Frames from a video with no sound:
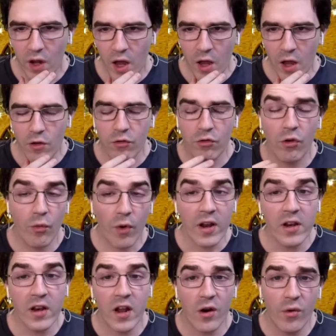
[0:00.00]
eh, so
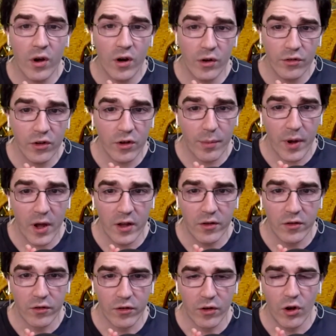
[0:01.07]
right now it also
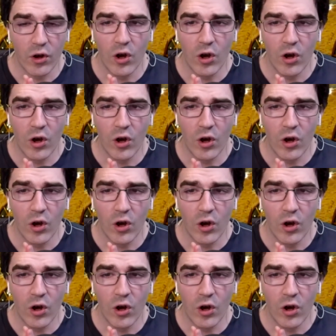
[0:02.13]
depends